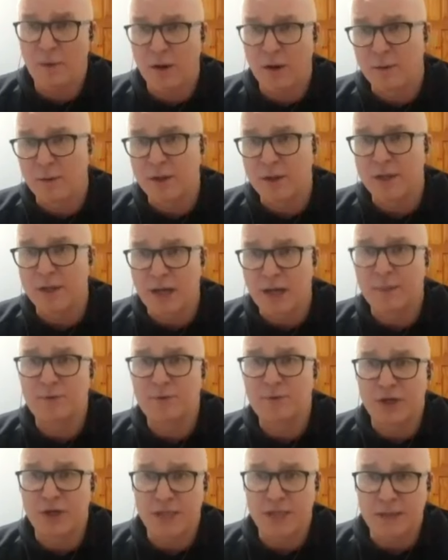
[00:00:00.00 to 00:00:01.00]
are one of the top
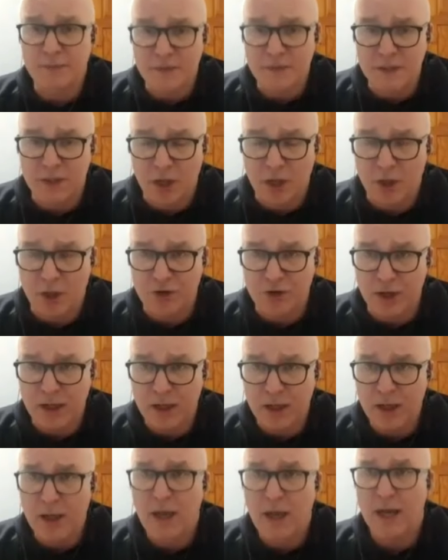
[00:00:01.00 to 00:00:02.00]
three teams in the country.
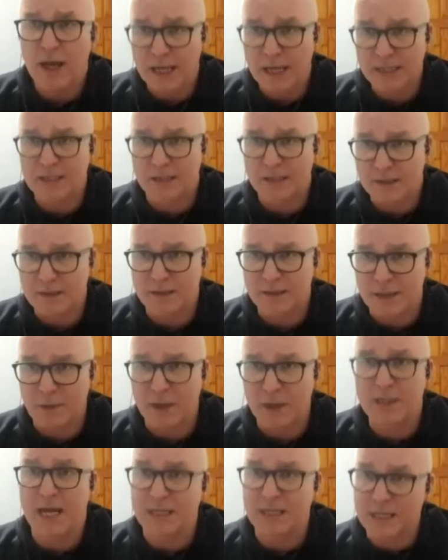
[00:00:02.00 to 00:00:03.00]
And that's as
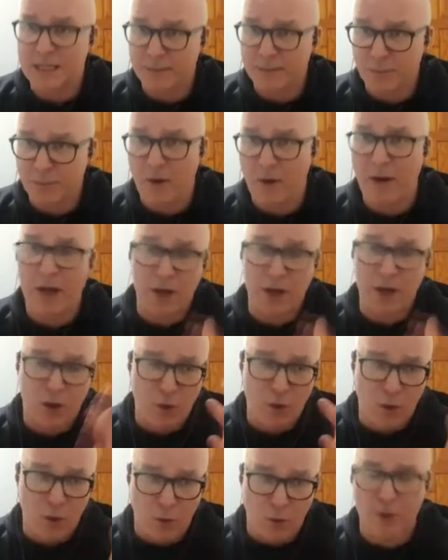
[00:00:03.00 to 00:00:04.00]
simple as that. Tipperary, I know
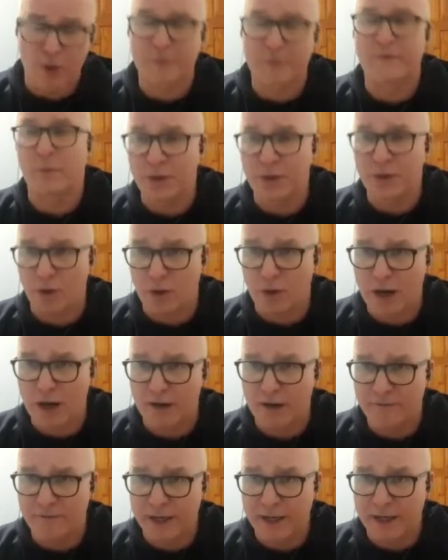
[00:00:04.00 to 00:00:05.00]
Waterford were in the All
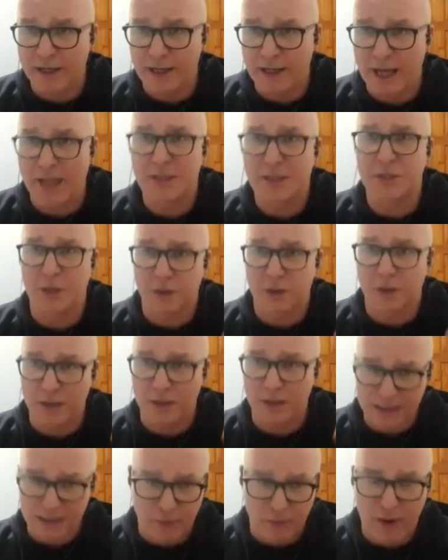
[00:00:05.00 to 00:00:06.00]
Ireland final last year, and
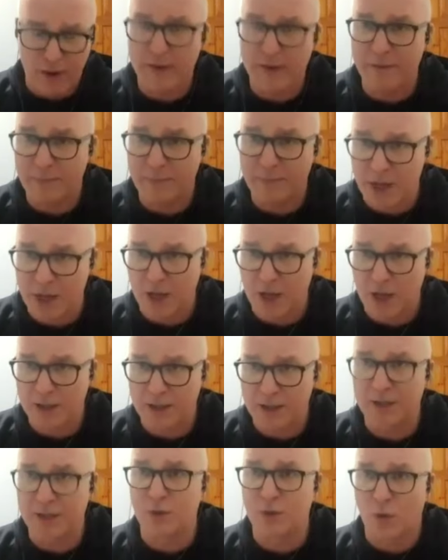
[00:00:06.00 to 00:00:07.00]
Tipperary have been
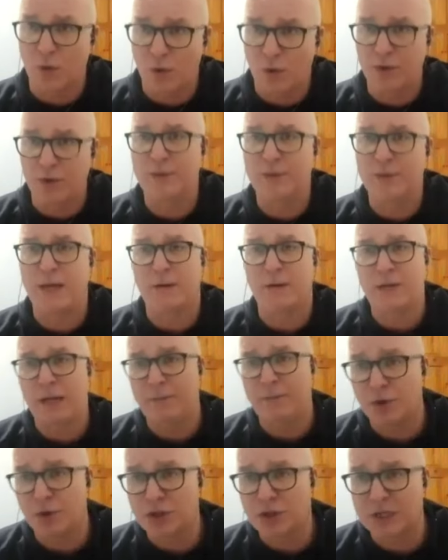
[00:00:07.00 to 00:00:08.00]
knocking on the door, no doubt they'll
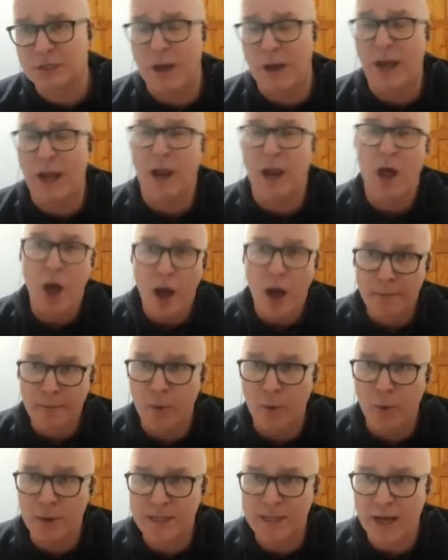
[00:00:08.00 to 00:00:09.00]
push as well. But
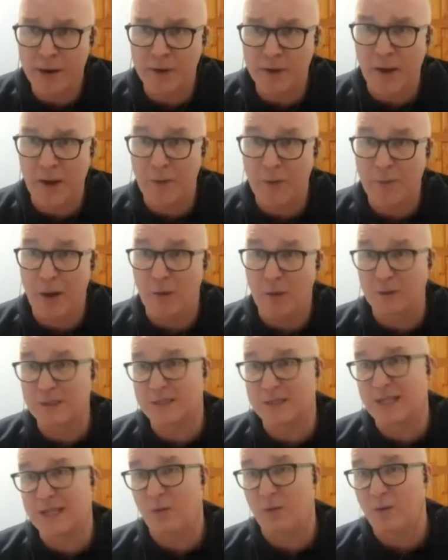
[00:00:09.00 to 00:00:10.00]
we're there
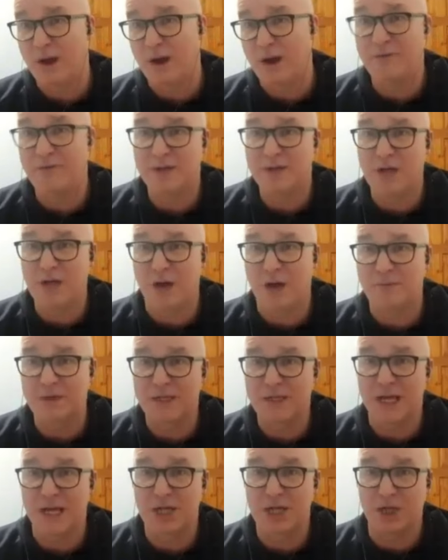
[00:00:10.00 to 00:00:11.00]
thereabouts. Now, we're having this
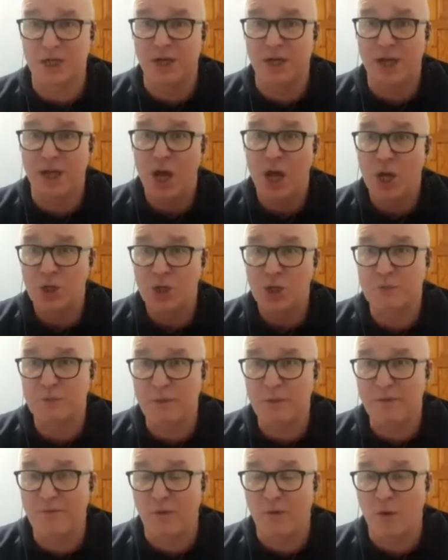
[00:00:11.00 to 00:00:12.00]
conversation just
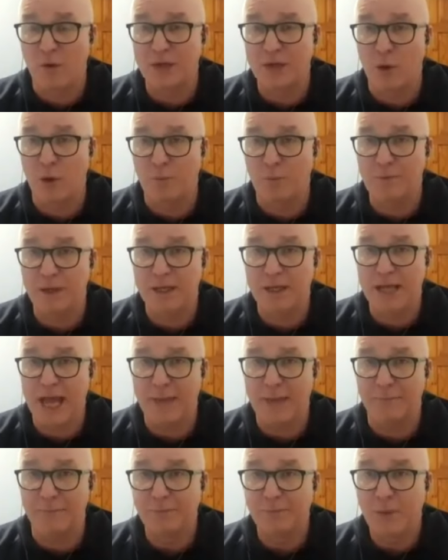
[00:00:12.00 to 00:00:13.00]
before the opening
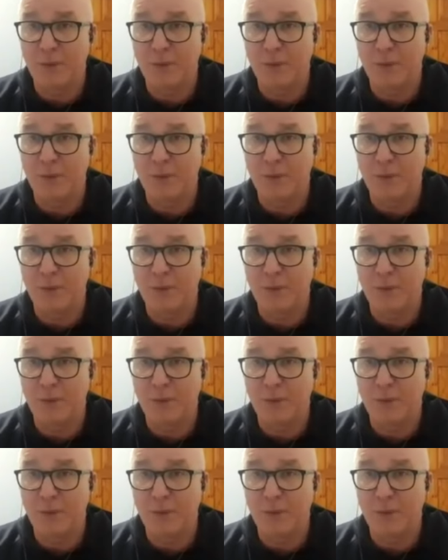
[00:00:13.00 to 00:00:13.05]
game